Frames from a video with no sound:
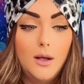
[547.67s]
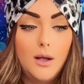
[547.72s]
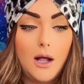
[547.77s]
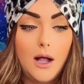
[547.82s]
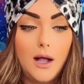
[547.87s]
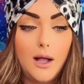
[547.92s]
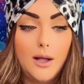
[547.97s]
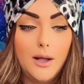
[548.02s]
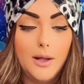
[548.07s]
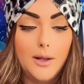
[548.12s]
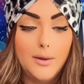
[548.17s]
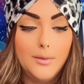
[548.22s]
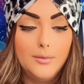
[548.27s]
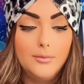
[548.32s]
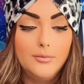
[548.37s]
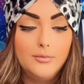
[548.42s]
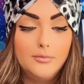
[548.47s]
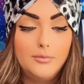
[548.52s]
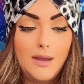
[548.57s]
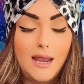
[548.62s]

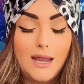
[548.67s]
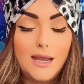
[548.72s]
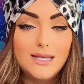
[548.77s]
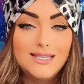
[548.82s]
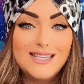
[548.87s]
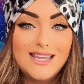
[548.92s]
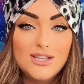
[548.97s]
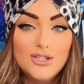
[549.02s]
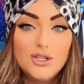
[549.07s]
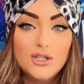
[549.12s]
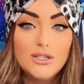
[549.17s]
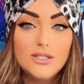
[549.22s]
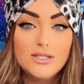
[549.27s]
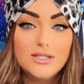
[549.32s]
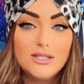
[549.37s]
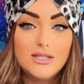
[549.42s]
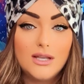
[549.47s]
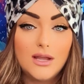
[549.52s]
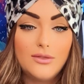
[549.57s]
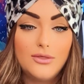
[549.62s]
Pay attention
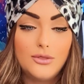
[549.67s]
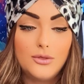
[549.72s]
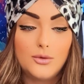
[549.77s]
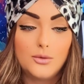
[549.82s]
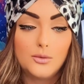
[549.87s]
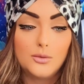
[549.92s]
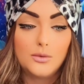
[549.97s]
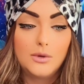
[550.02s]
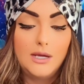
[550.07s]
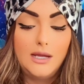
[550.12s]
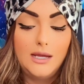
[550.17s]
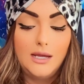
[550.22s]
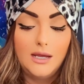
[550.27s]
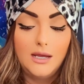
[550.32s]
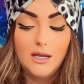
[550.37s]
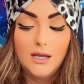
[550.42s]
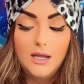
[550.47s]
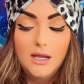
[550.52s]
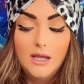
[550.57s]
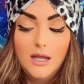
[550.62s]
to
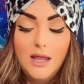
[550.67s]
3.